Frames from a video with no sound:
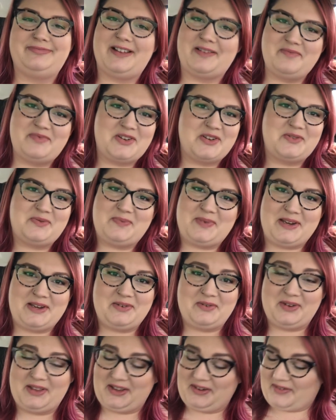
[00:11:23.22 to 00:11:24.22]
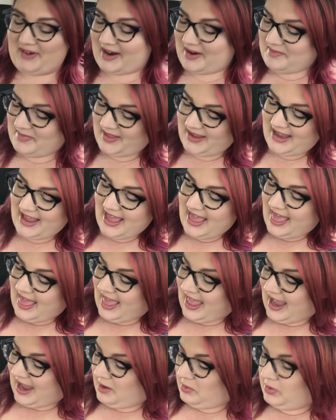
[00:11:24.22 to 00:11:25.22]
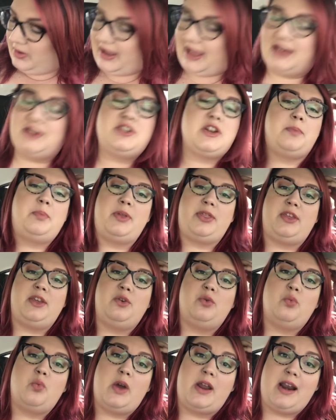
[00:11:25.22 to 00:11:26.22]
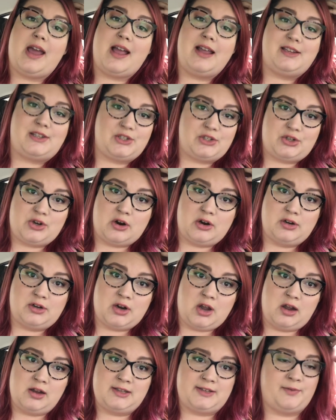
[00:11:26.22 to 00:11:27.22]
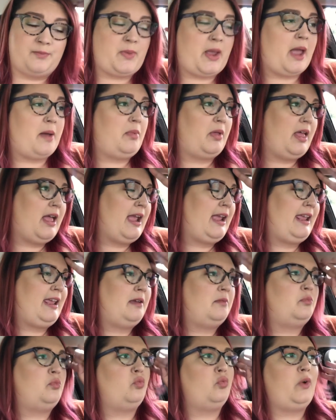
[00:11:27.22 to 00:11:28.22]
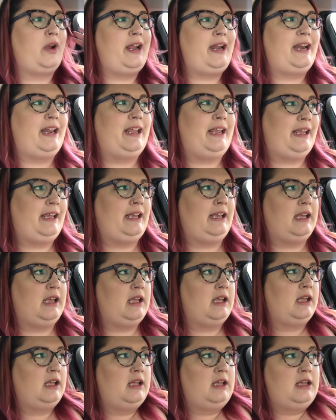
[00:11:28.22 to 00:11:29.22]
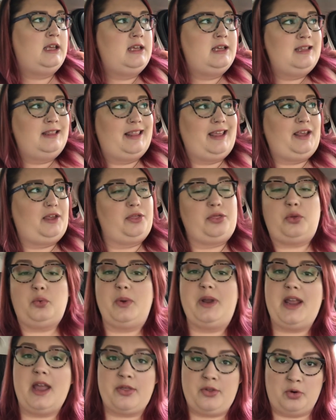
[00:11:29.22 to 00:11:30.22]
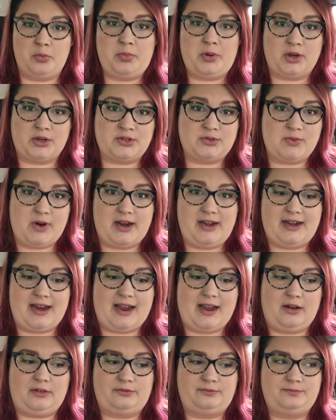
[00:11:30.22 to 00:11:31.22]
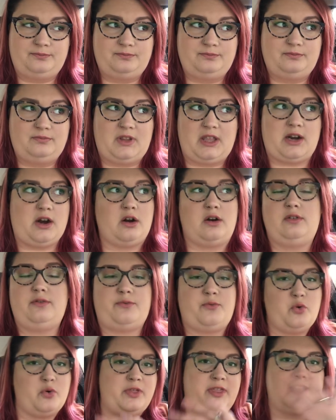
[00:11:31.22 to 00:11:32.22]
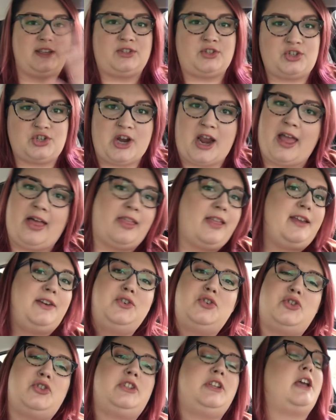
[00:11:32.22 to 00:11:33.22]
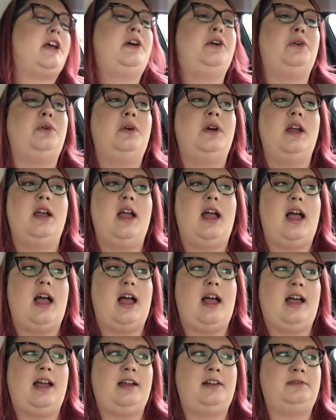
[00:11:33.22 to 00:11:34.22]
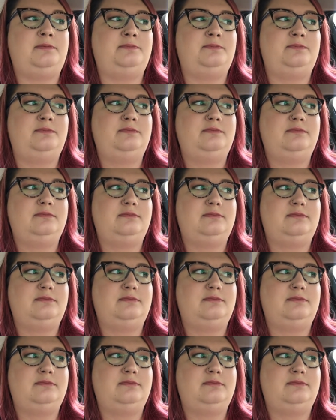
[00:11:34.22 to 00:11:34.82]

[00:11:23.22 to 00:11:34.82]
I'm just being really rambly. I will catch up with you when I start Dogs of Babel. I am reading like three other books right now that aren't for this challenge. So, um,